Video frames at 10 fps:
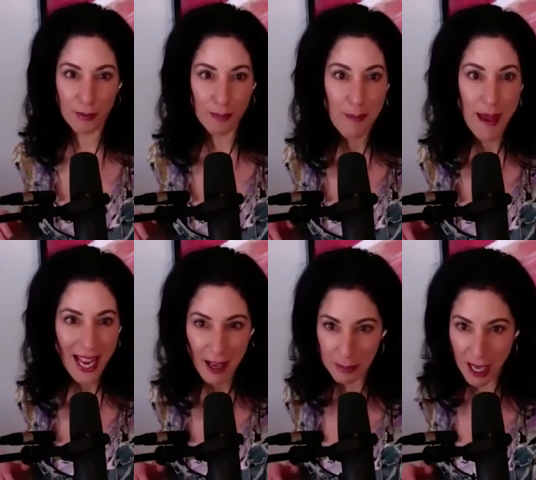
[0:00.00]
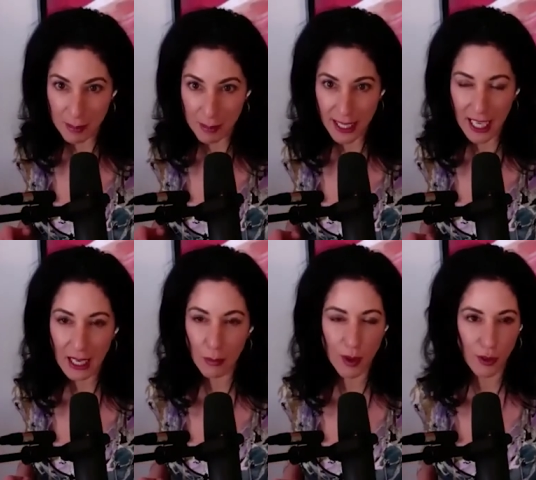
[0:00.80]
makeup
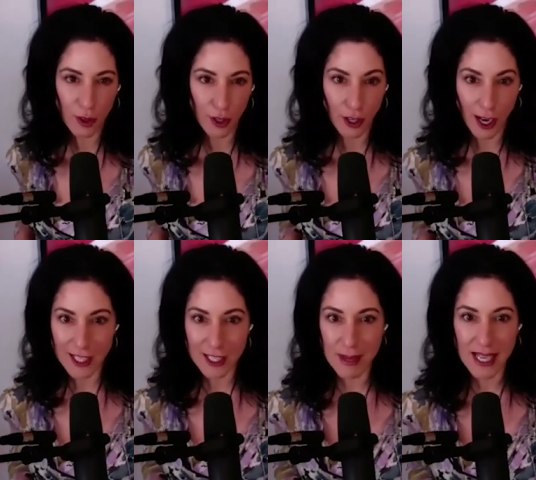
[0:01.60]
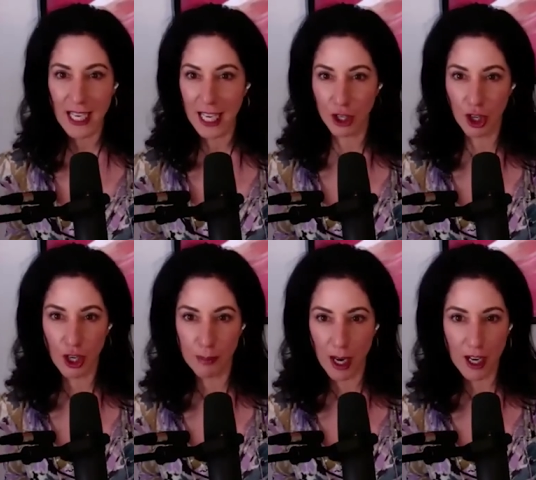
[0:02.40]
company with her husband in
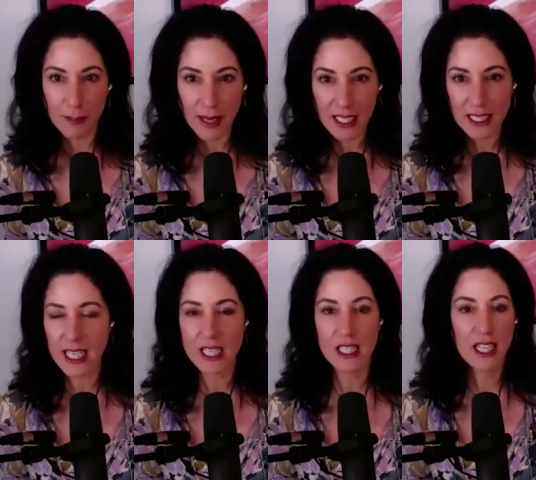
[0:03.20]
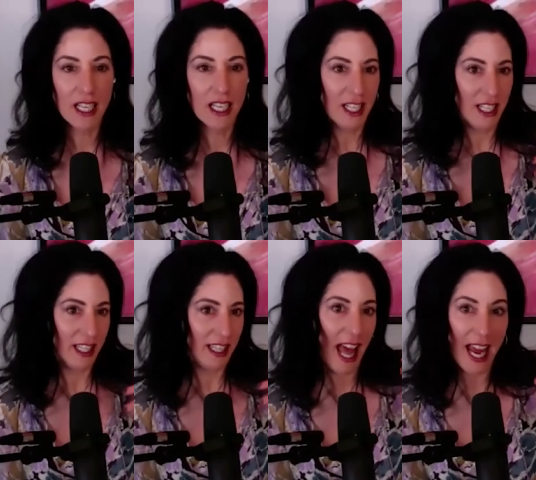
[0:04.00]
her apartment and
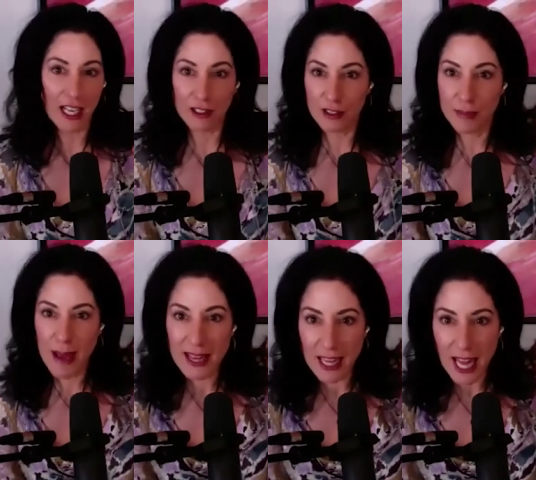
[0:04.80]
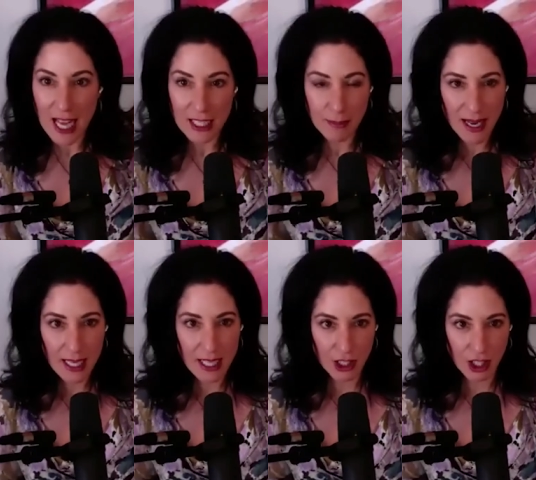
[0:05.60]
like spent the last
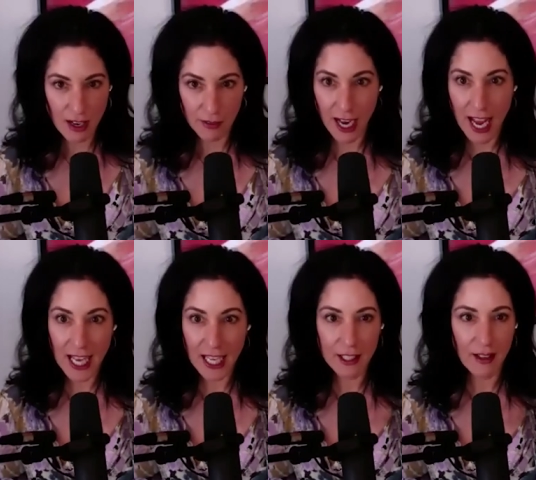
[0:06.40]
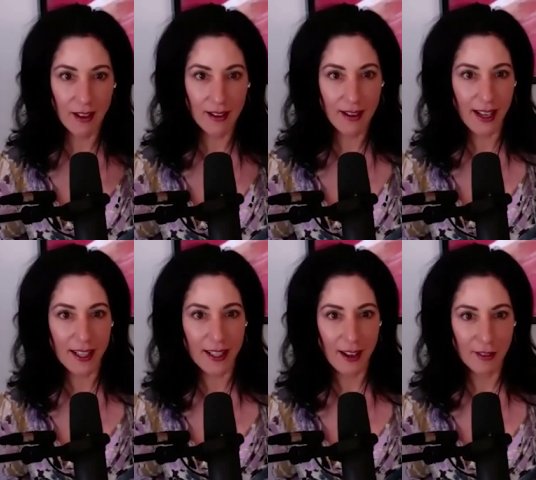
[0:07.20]
money that she ever had
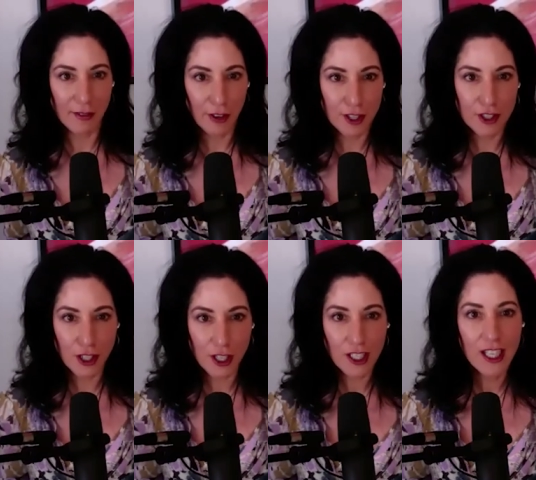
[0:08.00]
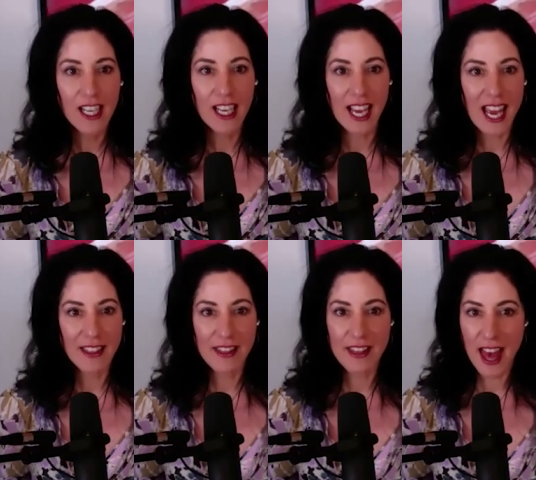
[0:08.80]
uh, on furniture,
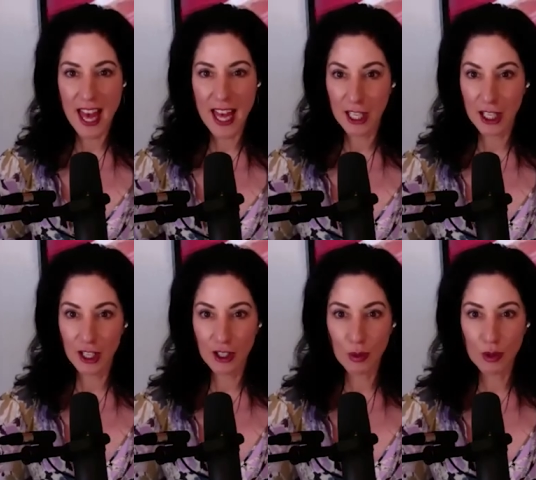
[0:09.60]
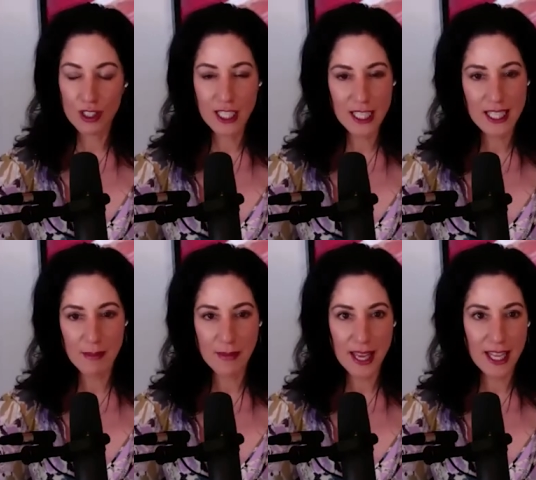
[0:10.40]
and then did
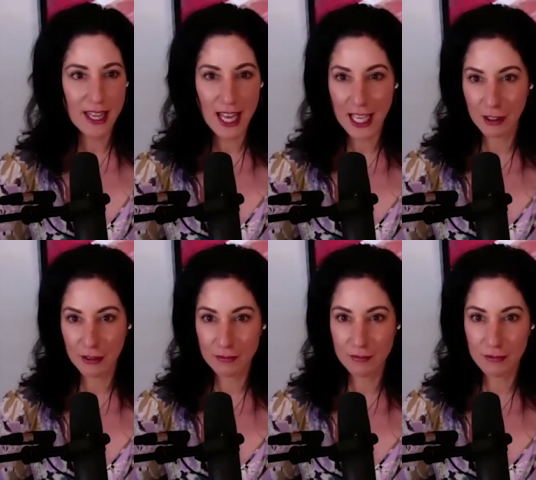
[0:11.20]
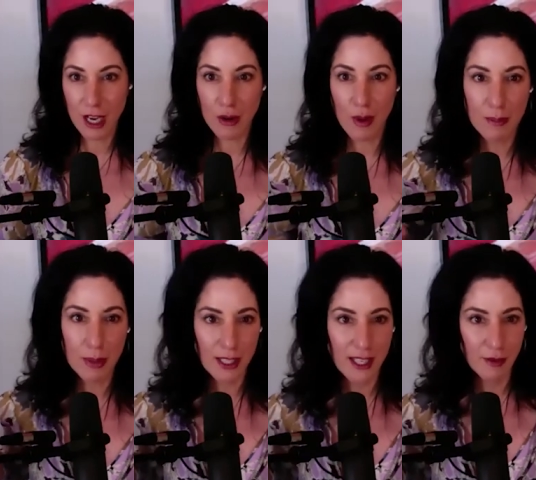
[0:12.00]
something that no one
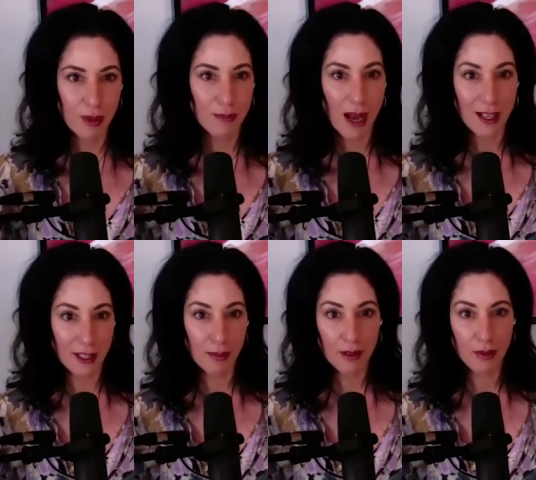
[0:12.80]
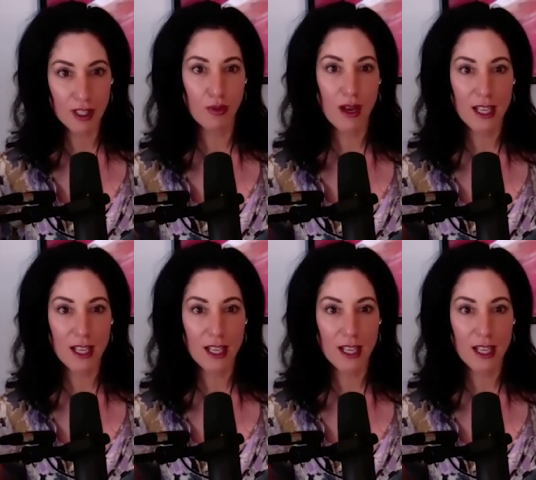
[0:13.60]
believed was possible, which